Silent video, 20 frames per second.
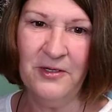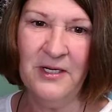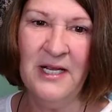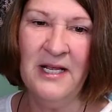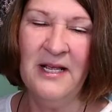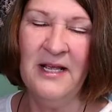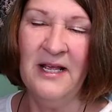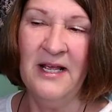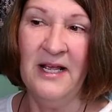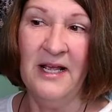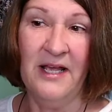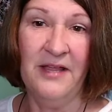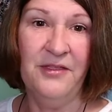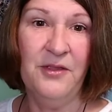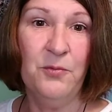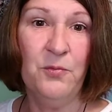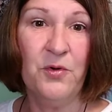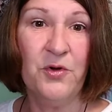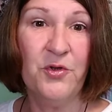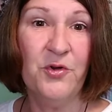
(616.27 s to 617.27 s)
and then we're going
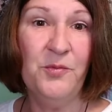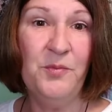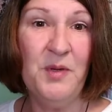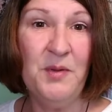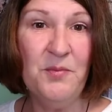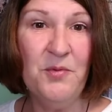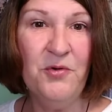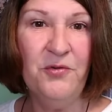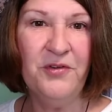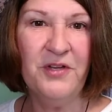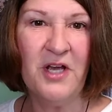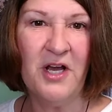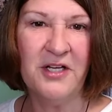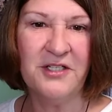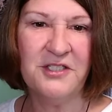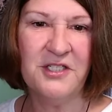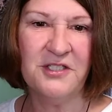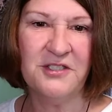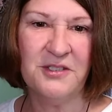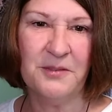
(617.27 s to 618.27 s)
to be moving on to some
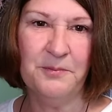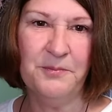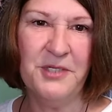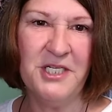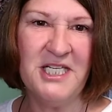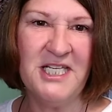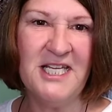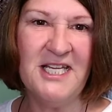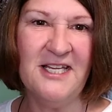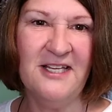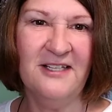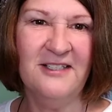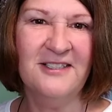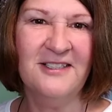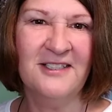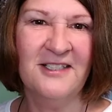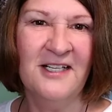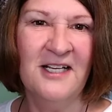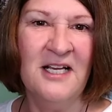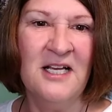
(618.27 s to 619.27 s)
batiks.
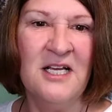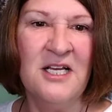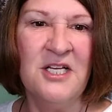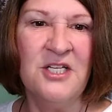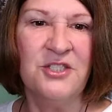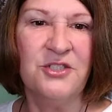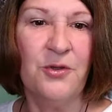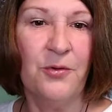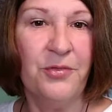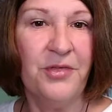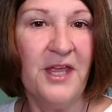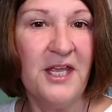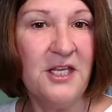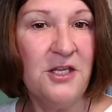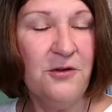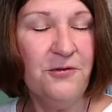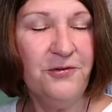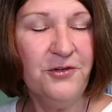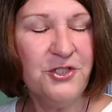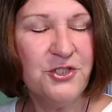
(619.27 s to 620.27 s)
So thank you for
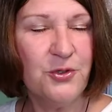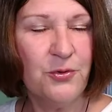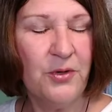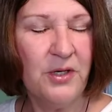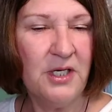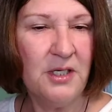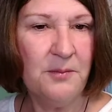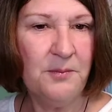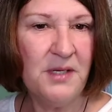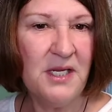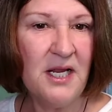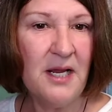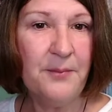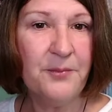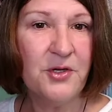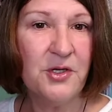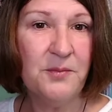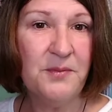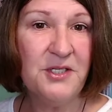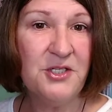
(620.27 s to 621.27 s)
joining me. I'm going to be
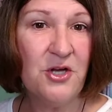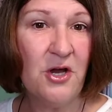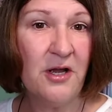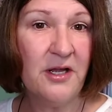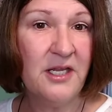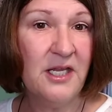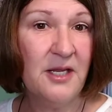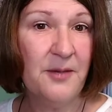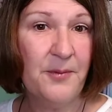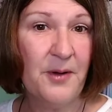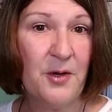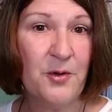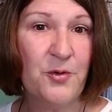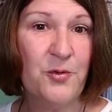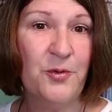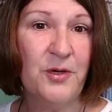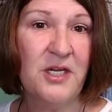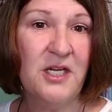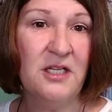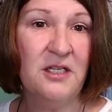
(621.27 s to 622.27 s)
talking about
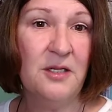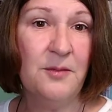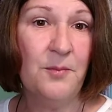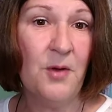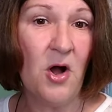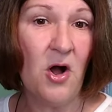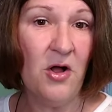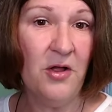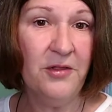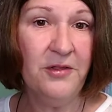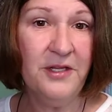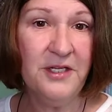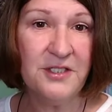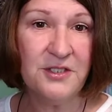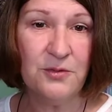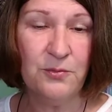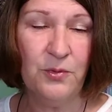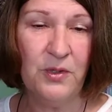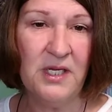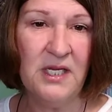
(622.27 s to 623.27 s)
curriculum all this
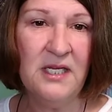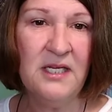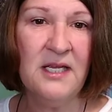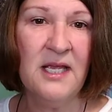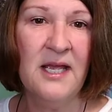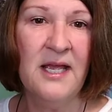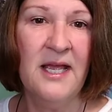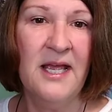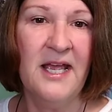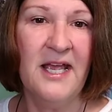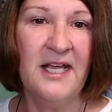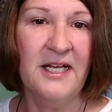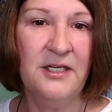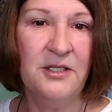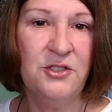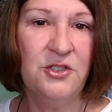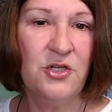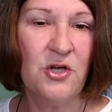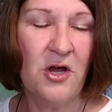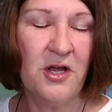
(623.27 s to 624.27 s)
week and
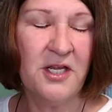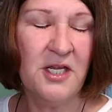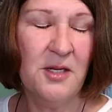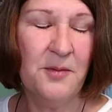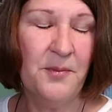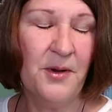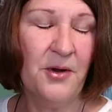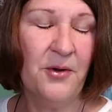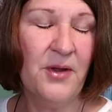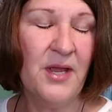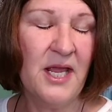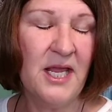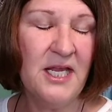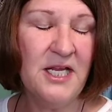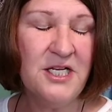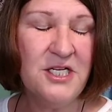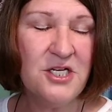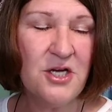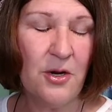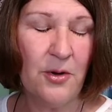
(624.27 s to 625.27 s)
talking about
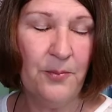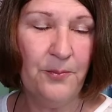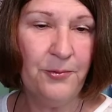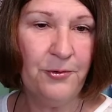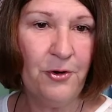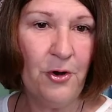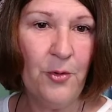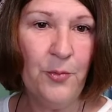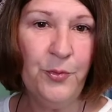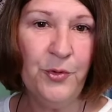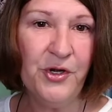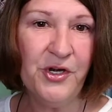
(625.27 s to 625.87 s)
age-appropriate